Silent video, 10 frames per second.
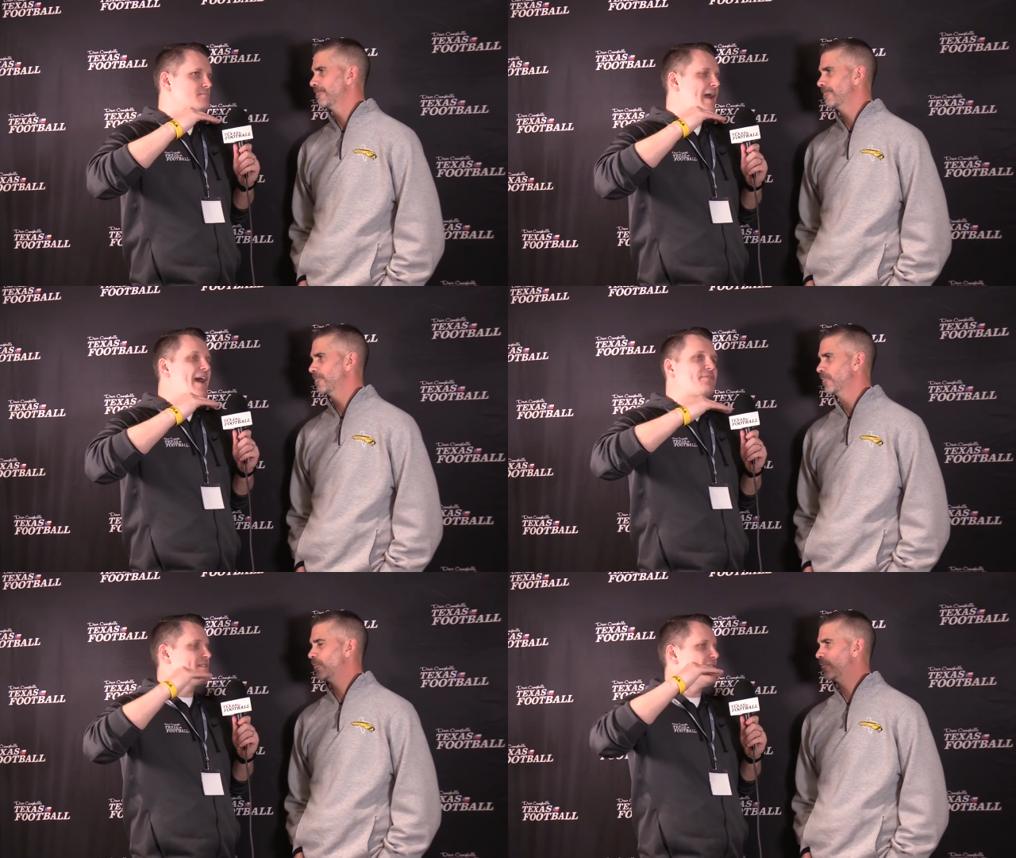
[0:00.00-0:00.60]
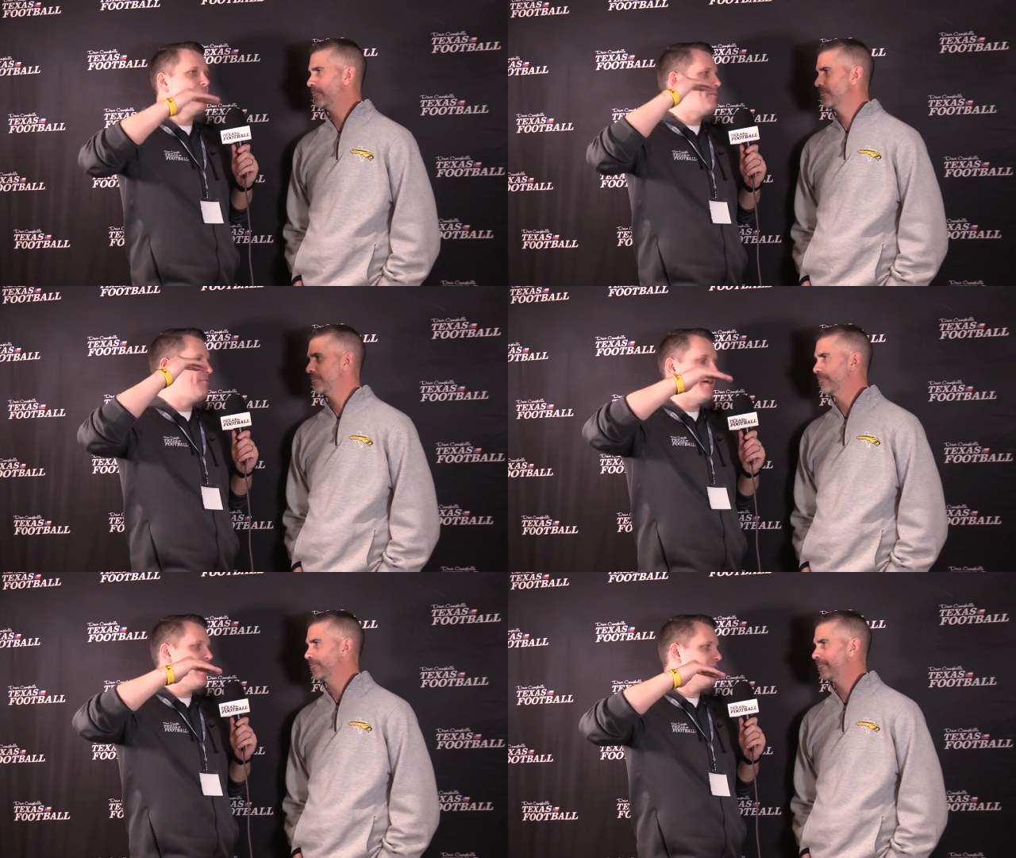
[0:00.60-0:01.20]
Speaker 1: at the top of
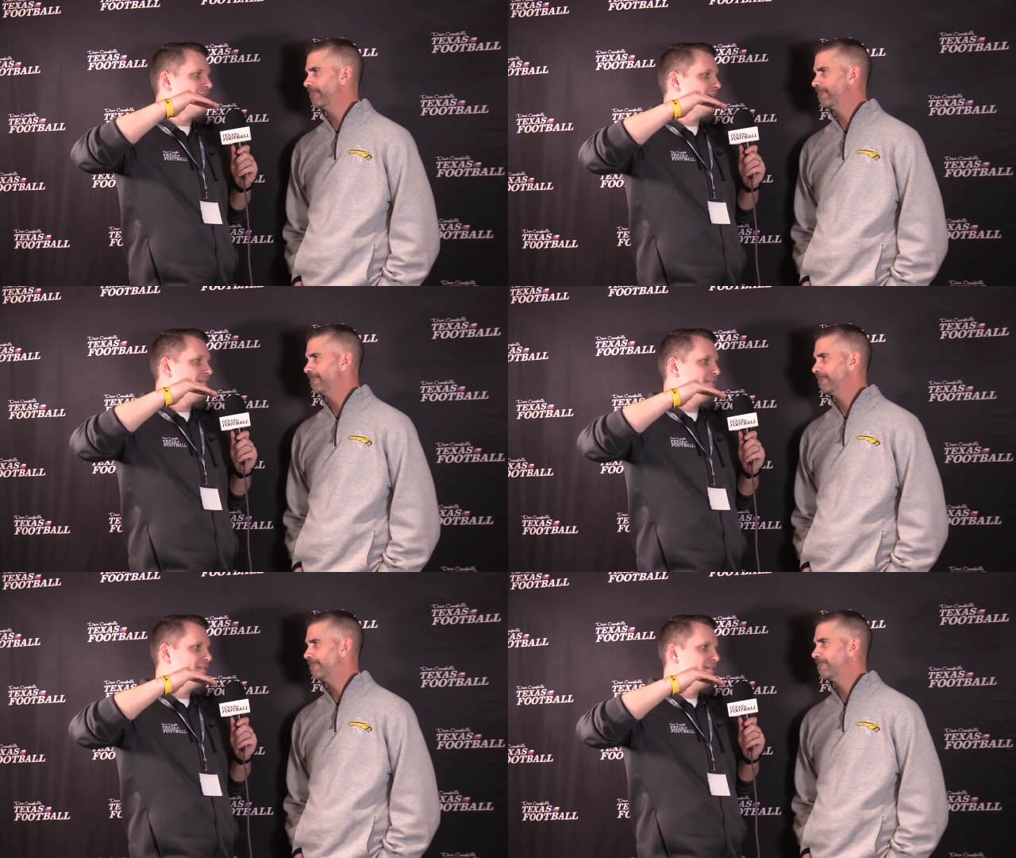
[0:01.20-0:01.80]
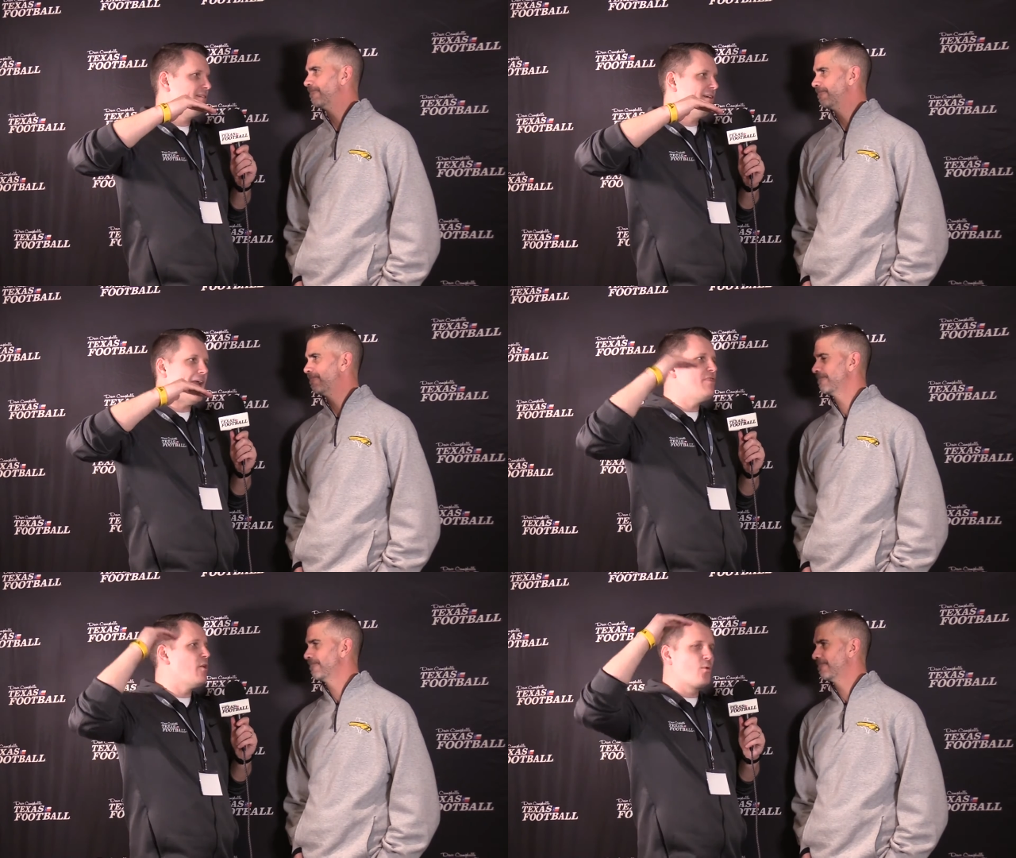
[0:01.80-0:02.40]
5A
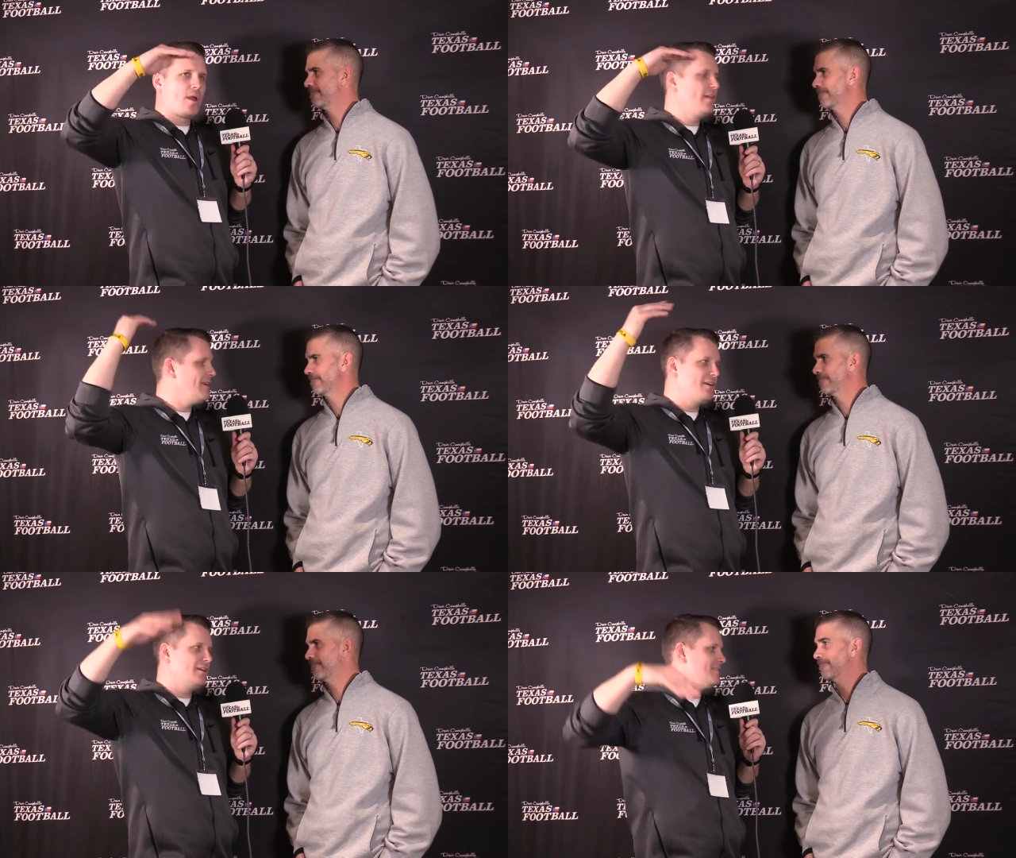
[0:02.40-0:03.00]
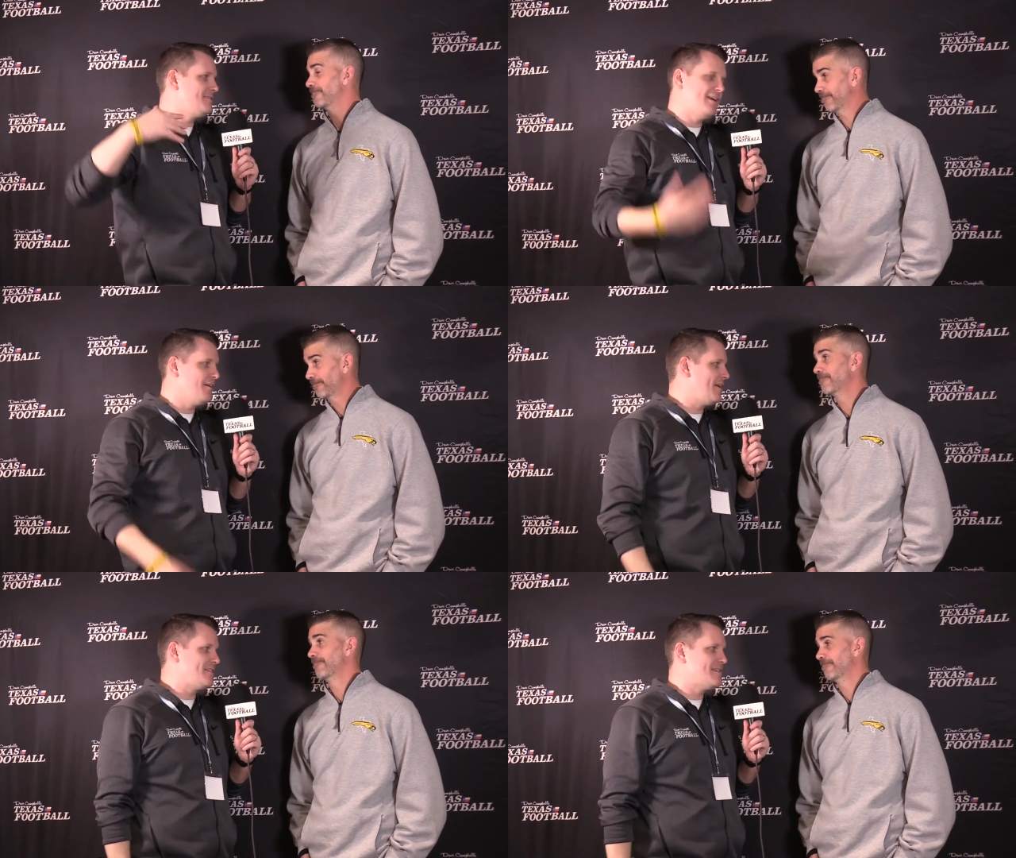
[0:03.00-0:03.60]
and the really good, you
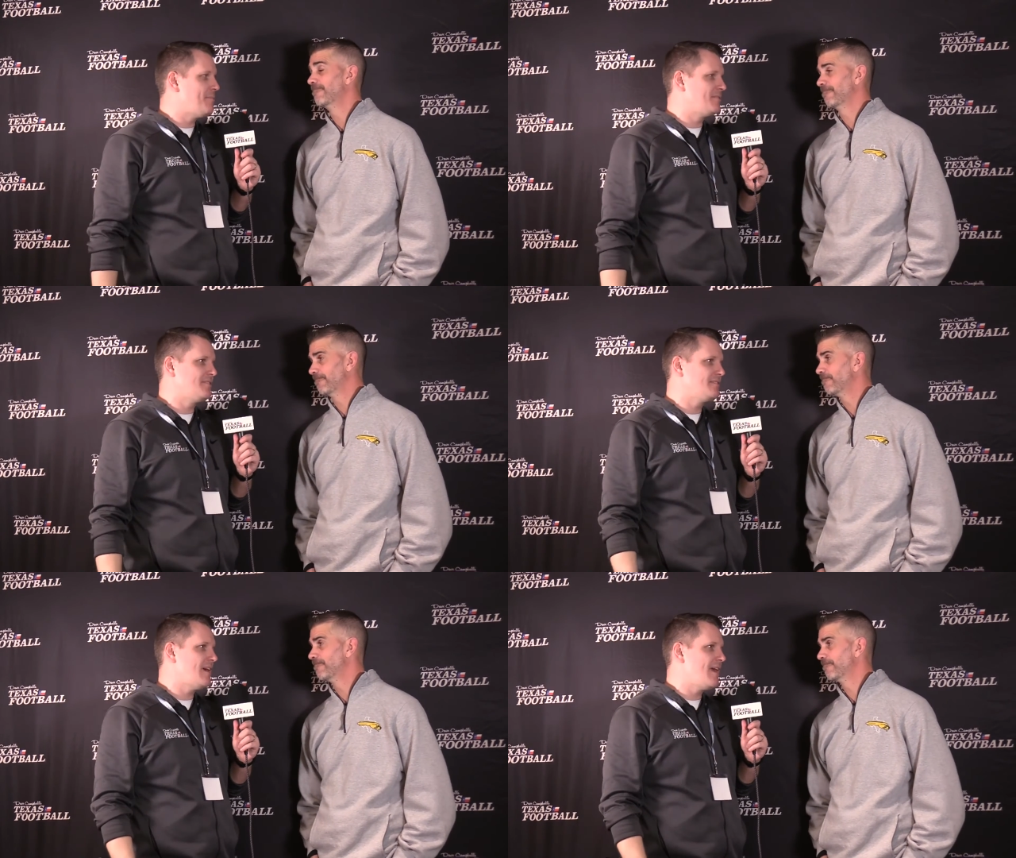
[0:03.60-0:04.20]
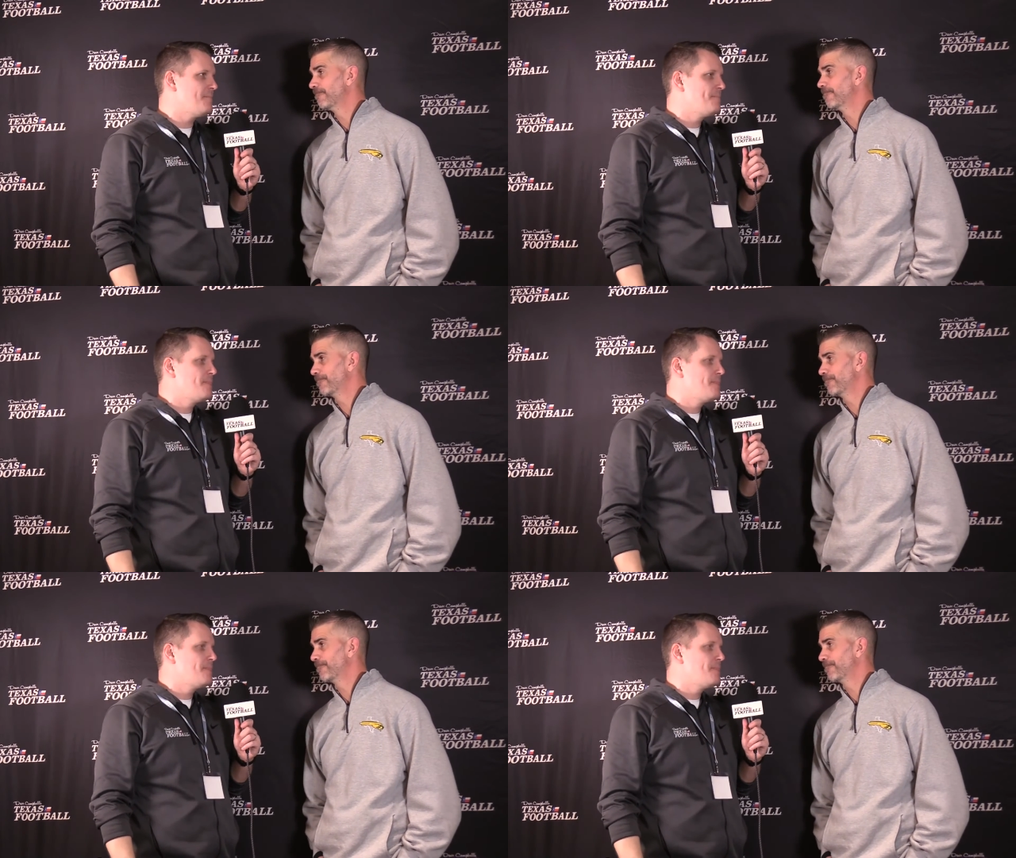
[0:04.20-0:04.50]
know, at the top of 6A,